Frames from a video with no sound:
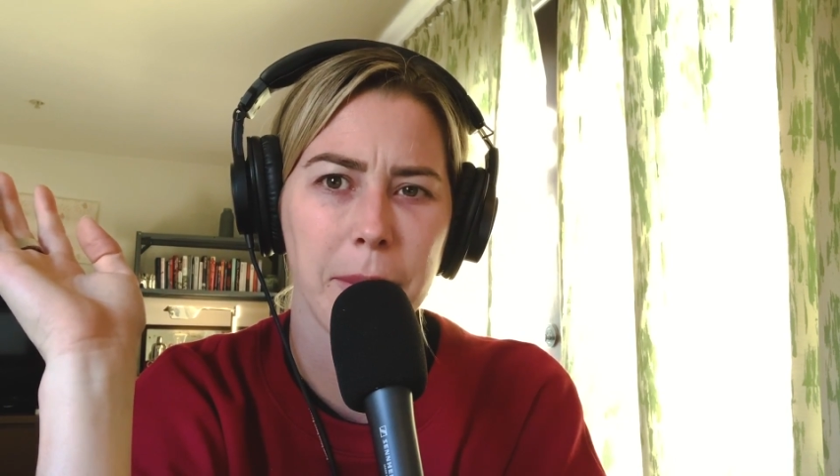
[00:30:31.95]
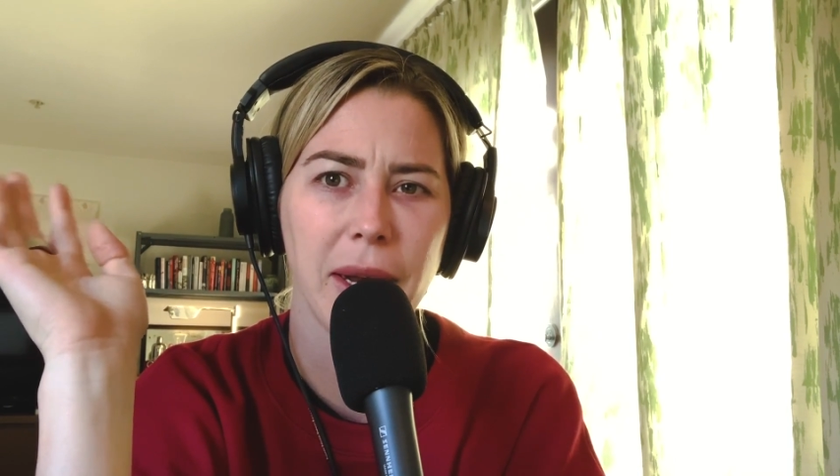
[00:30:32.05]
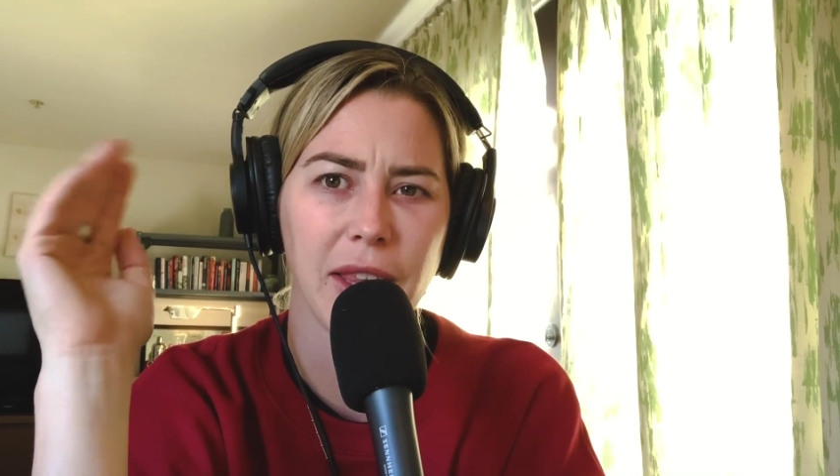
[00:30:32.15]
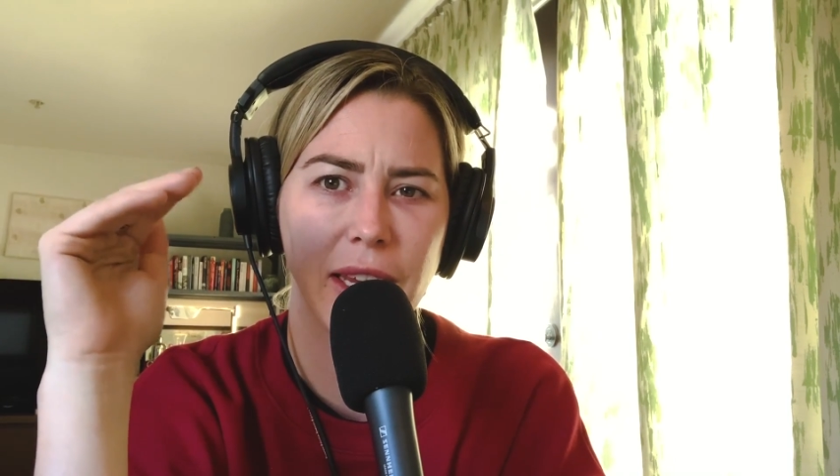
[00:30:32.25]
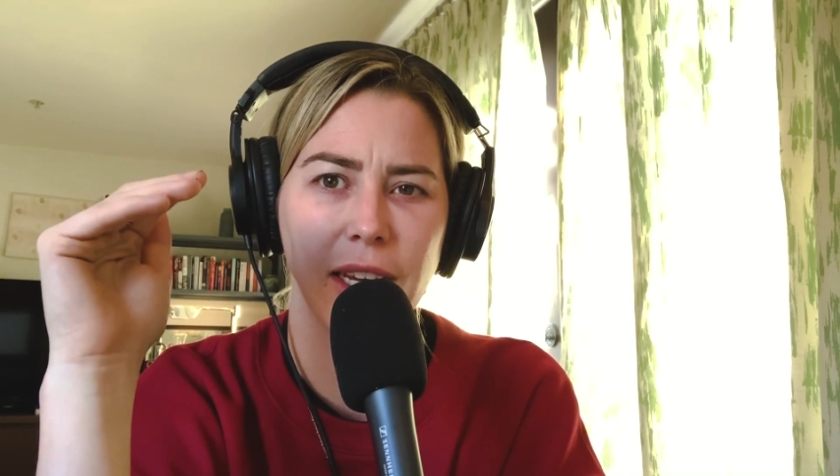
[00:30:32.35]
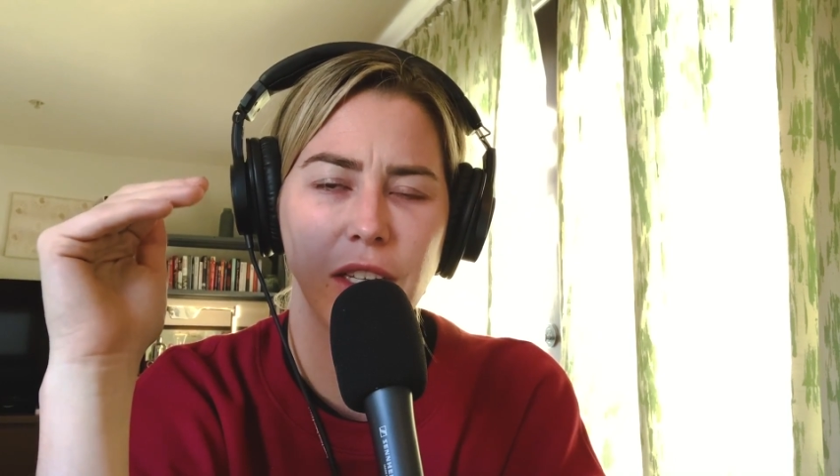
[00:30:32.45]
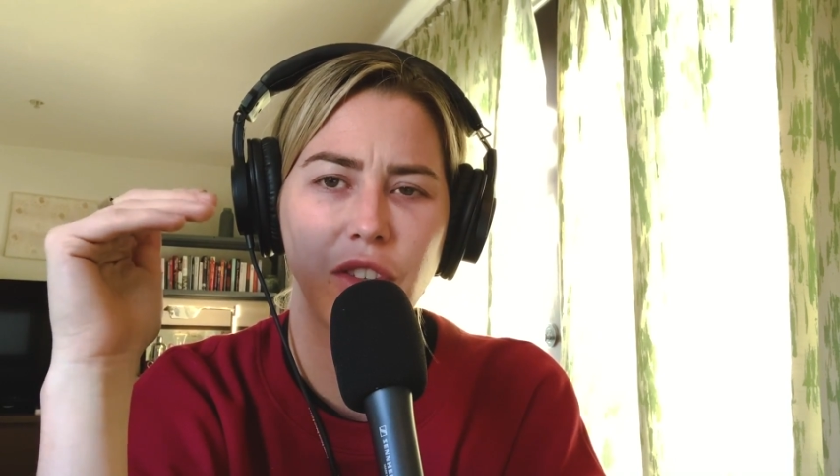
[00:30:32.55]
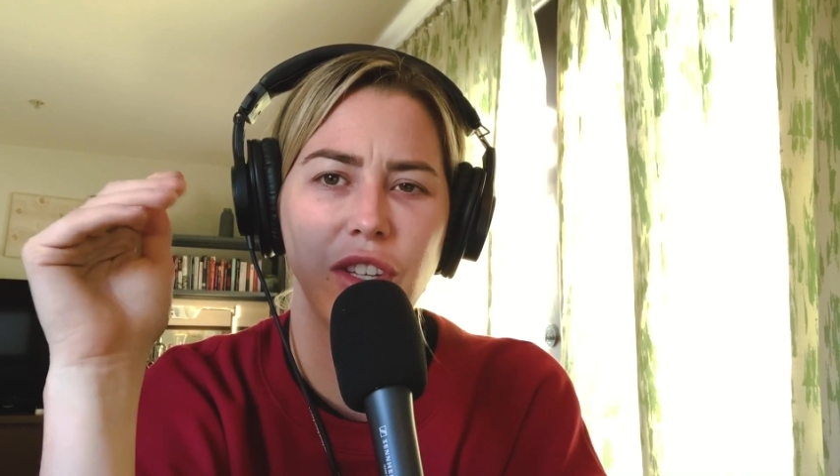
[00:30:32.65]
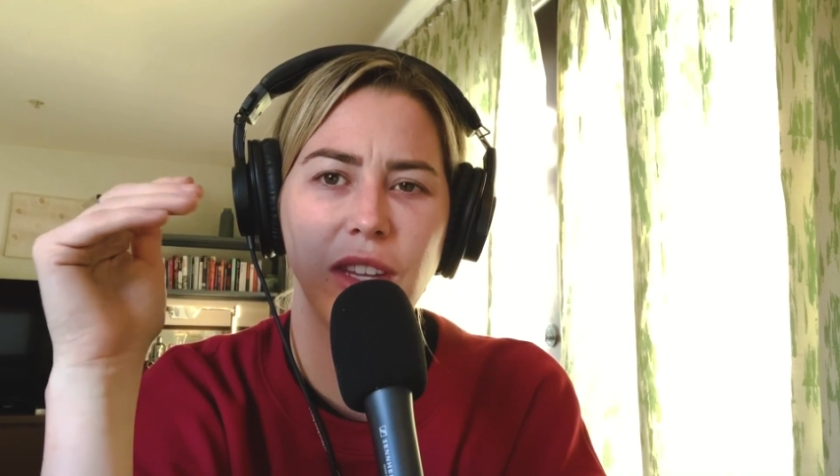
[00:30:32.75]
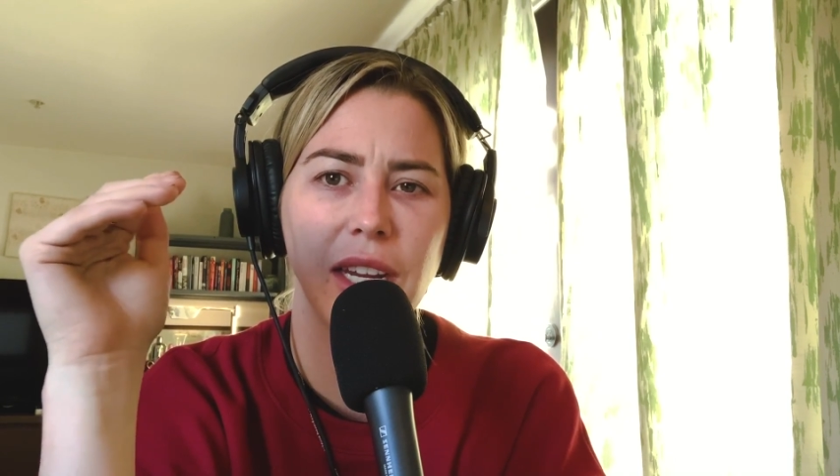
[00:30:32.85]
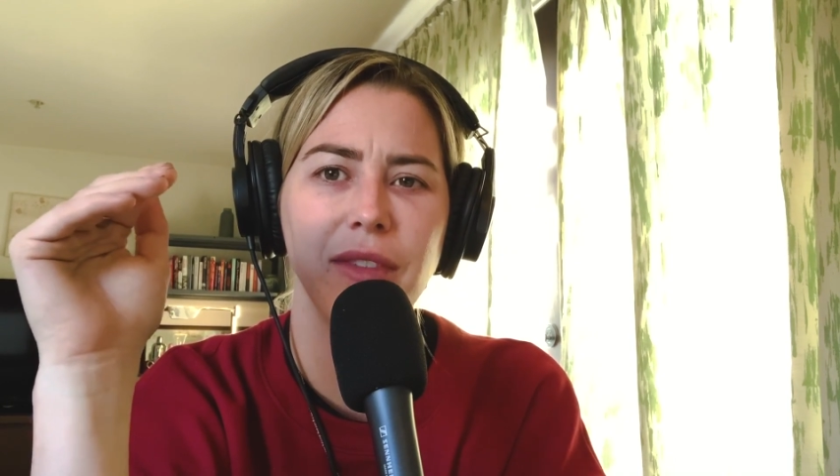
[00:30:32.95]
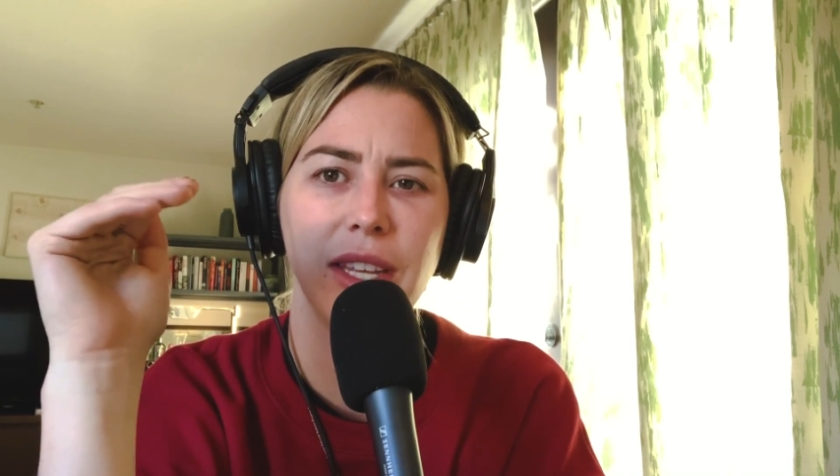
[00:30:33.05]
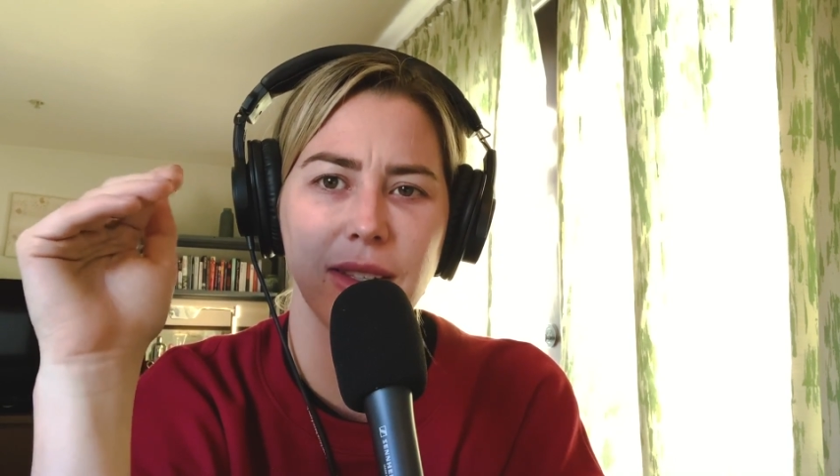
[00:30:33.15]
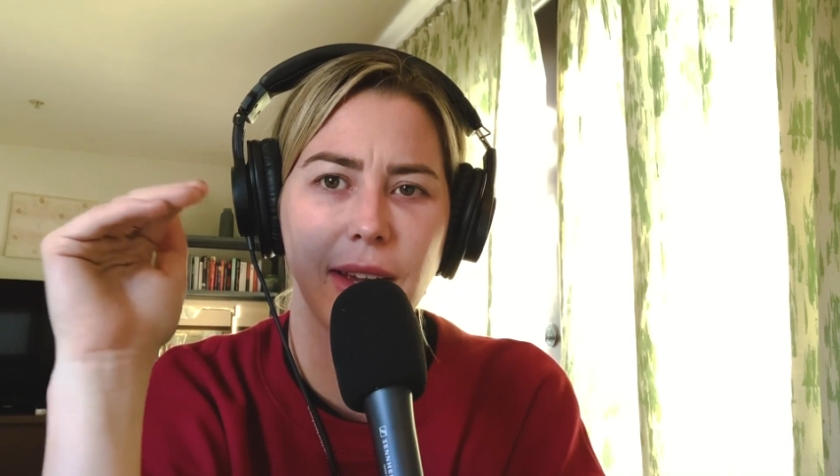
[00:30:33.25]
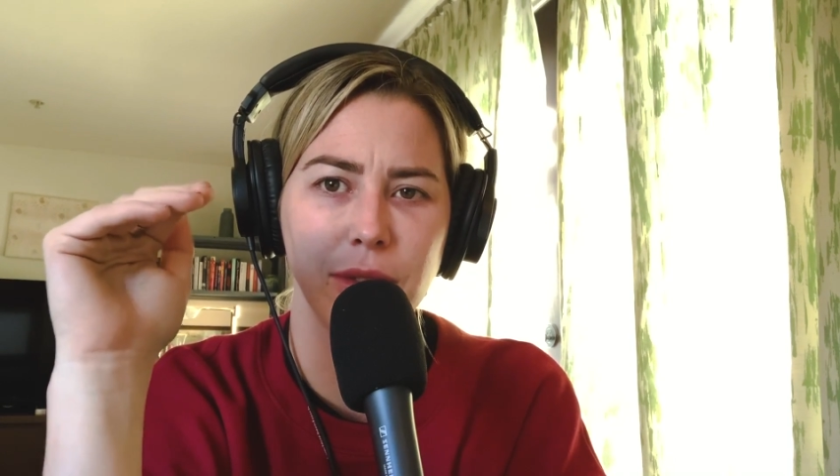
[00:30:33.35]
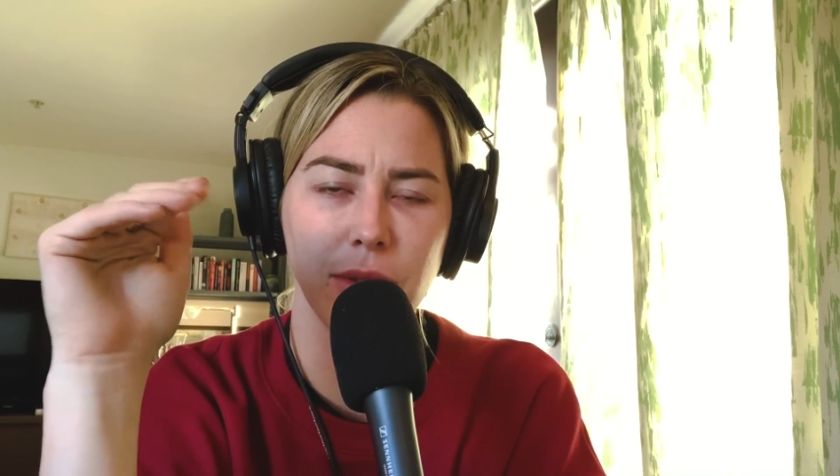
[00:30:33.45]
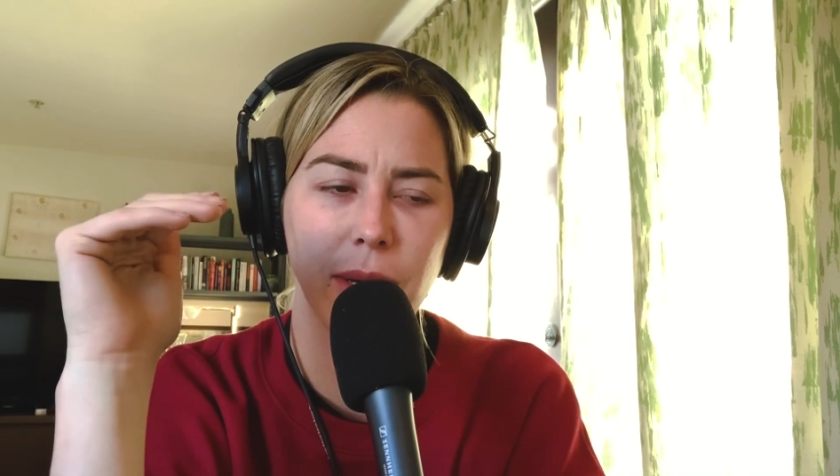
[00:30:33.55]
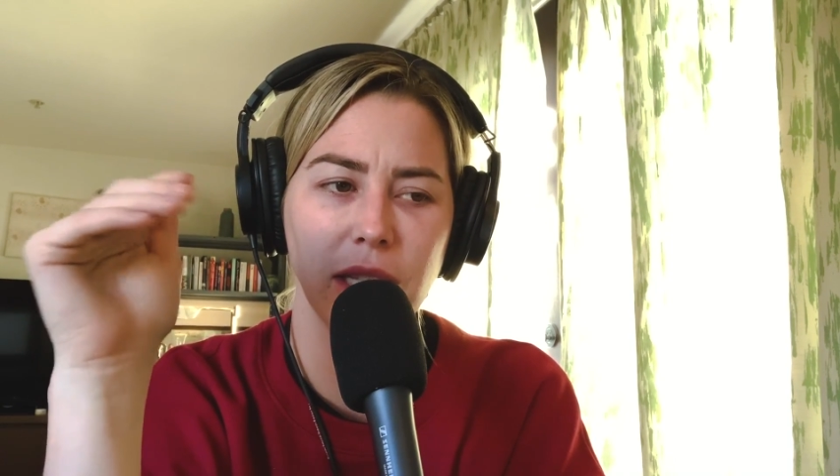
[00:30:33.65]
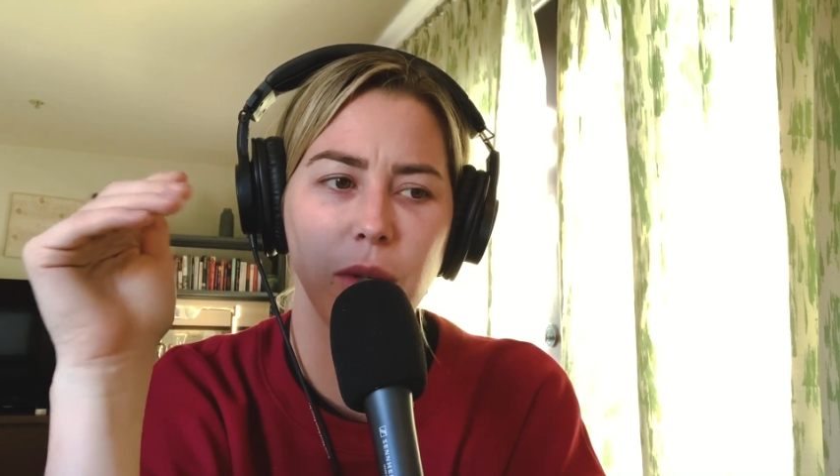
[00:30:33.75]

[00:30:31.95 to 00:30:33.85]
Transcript: but I think just think of these levels, right?